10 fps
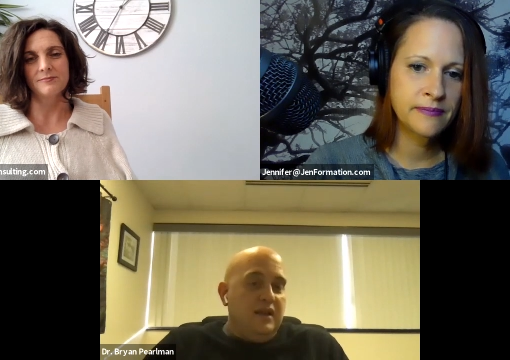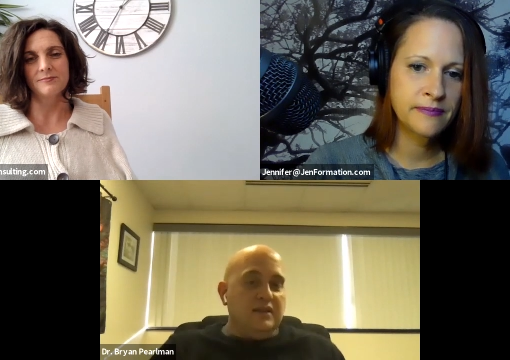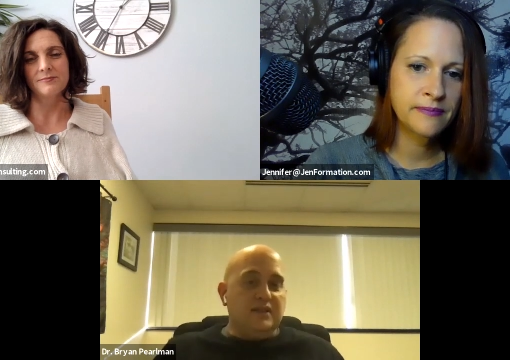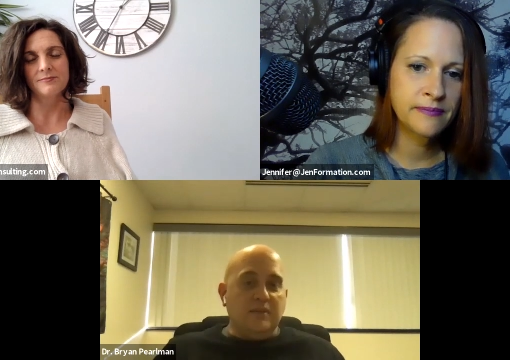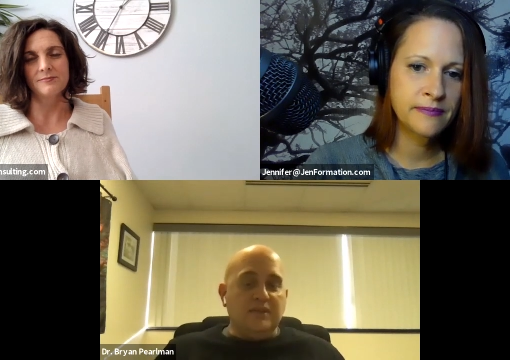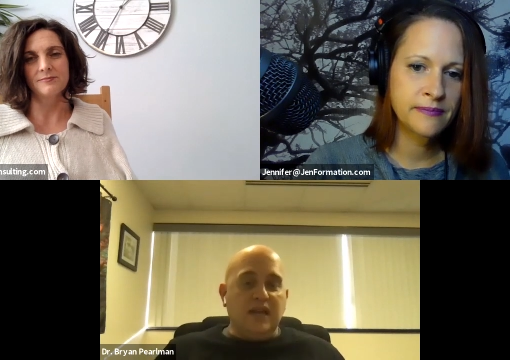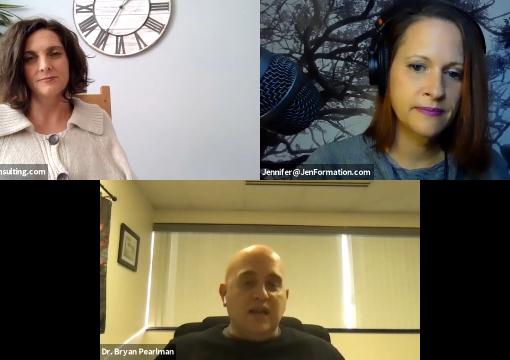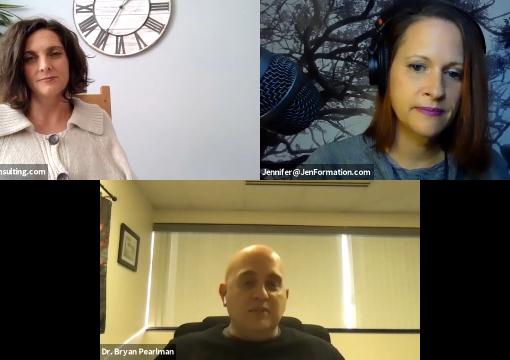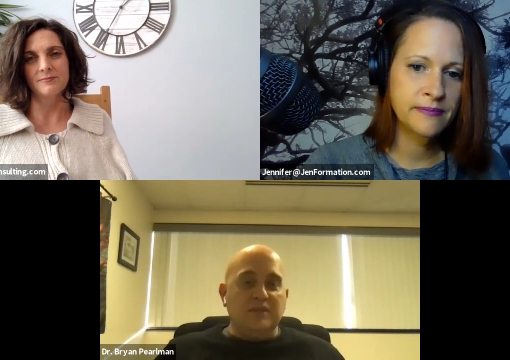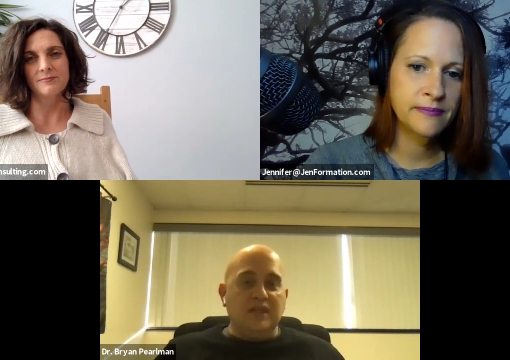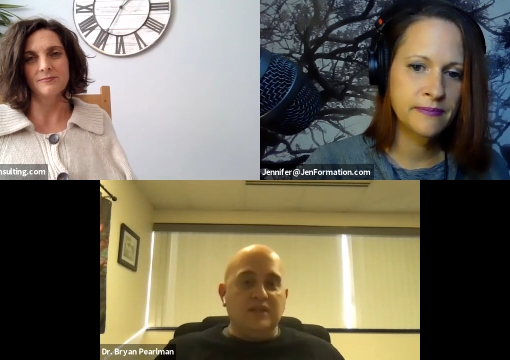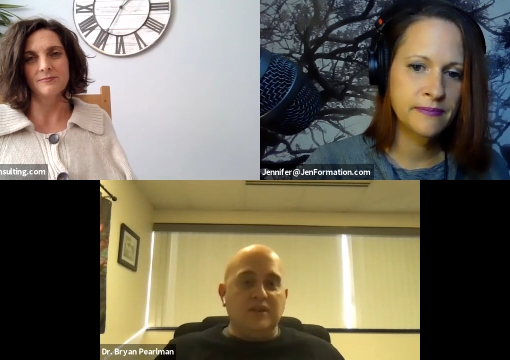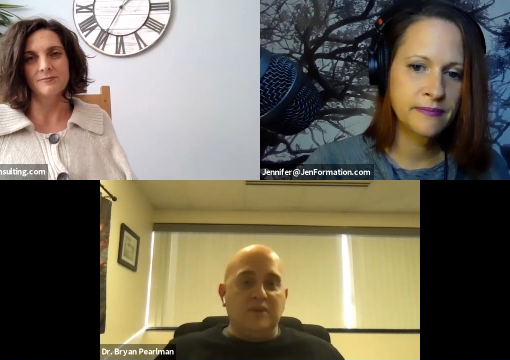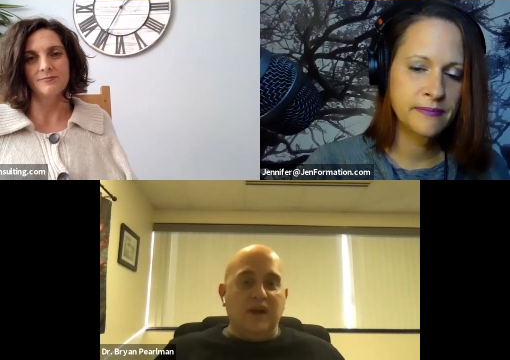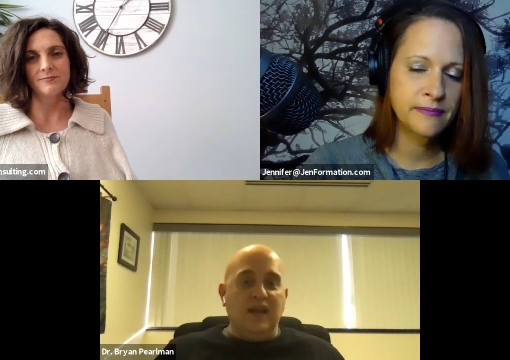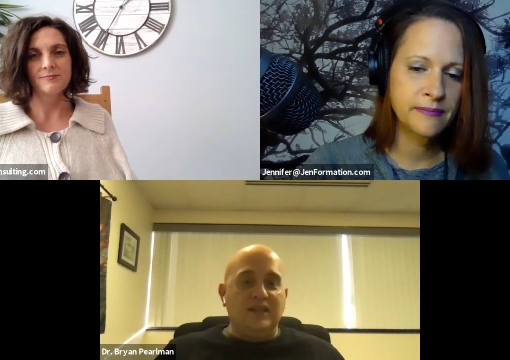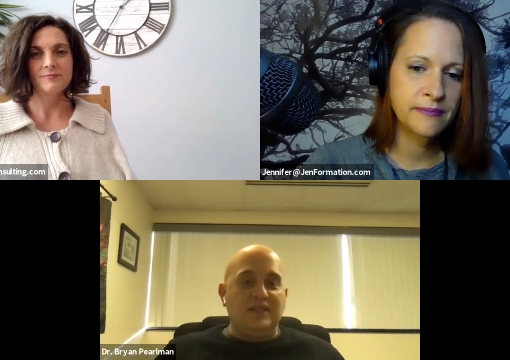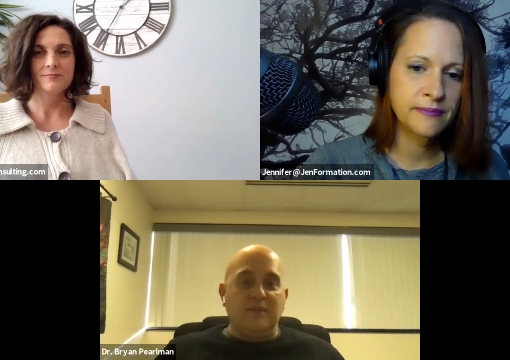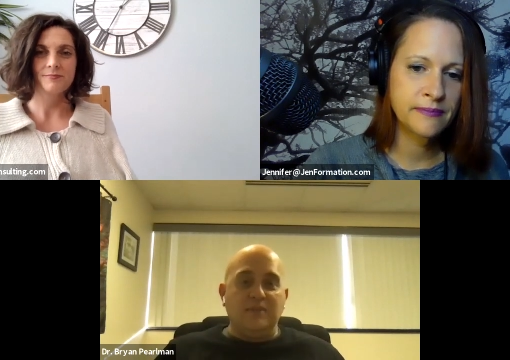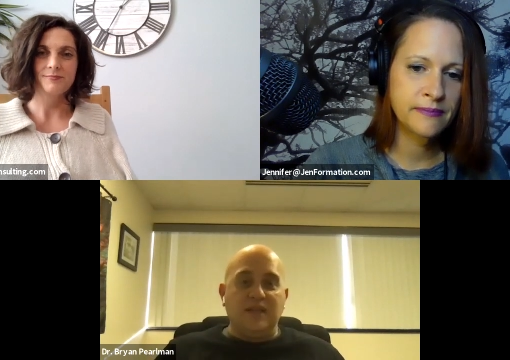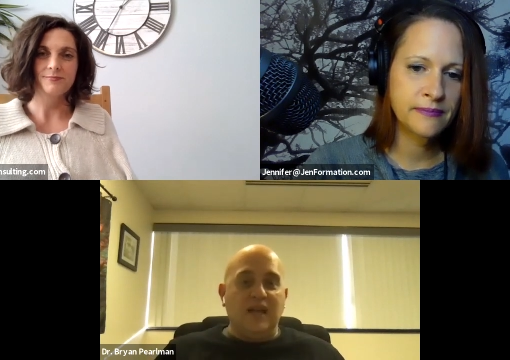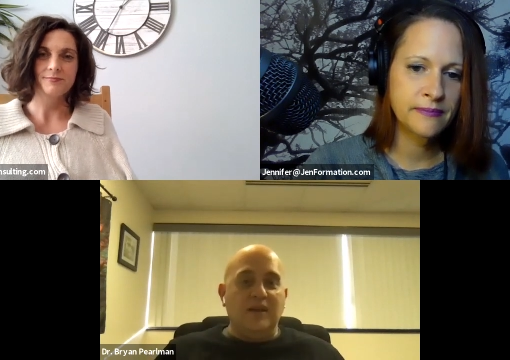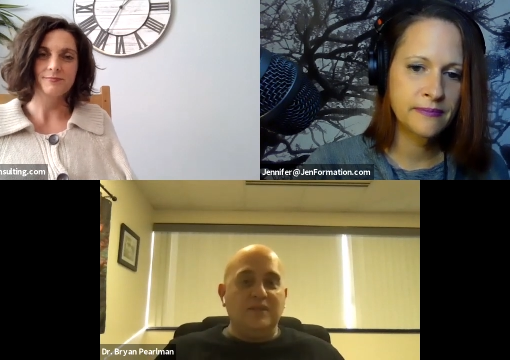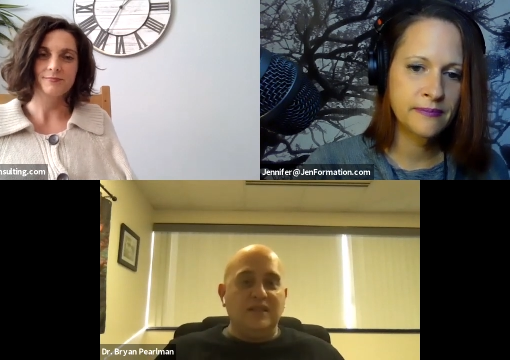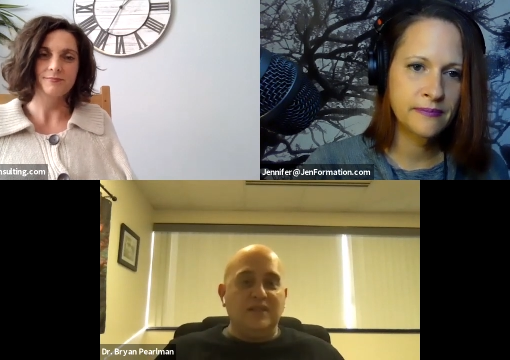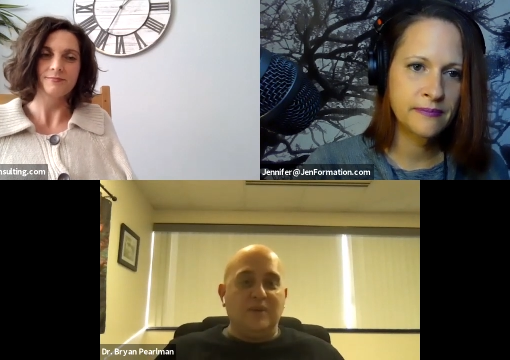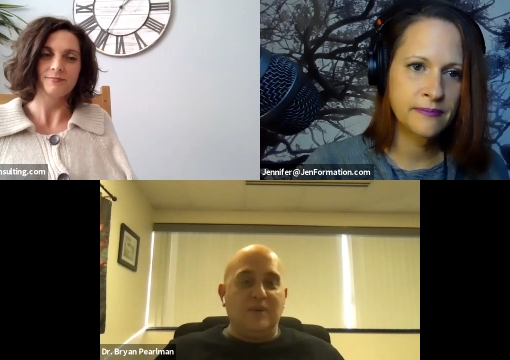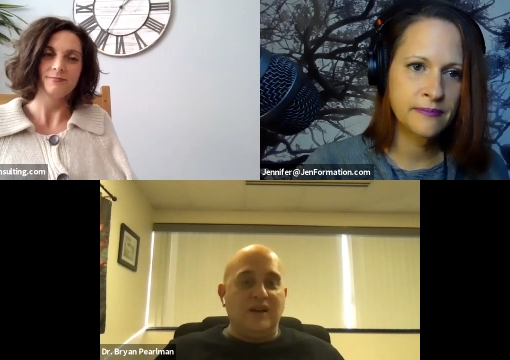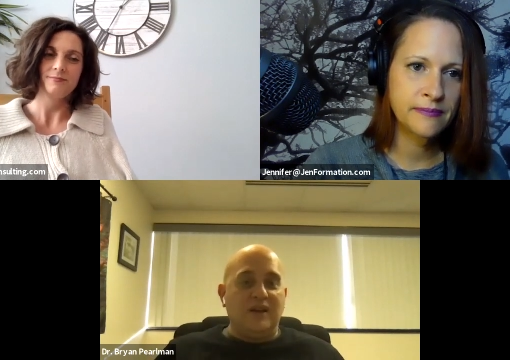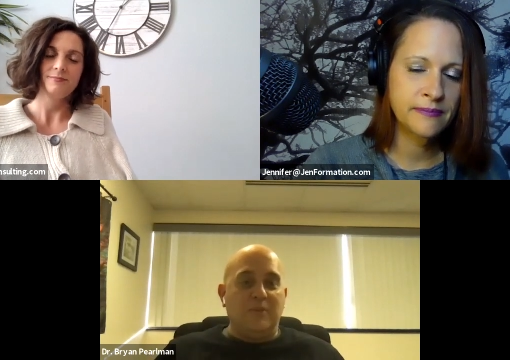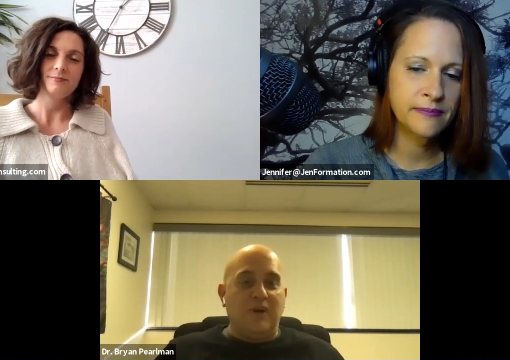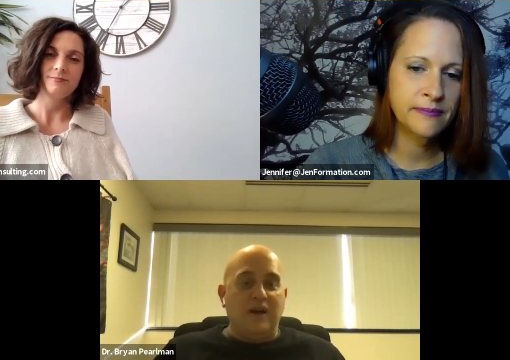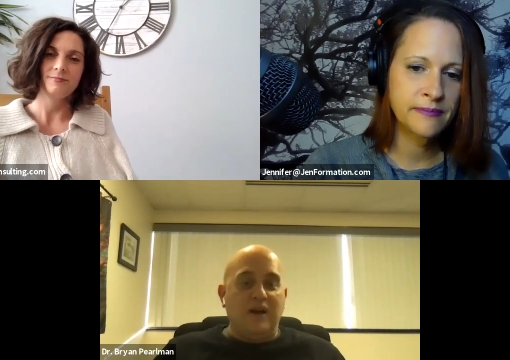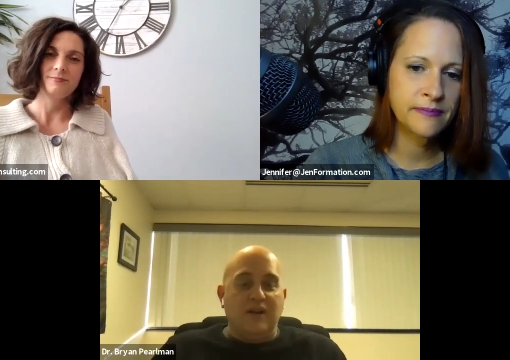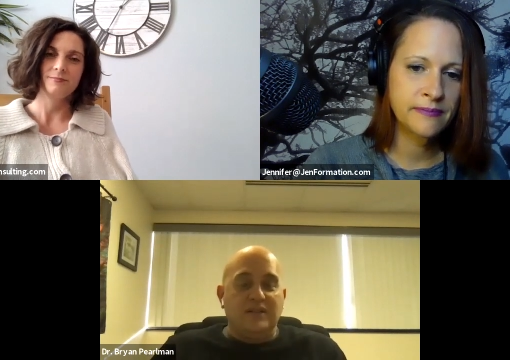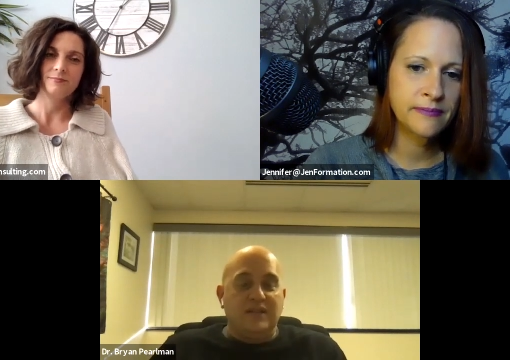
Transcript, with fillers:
Speaker 1: and sometimes it's great sometimes it's a work in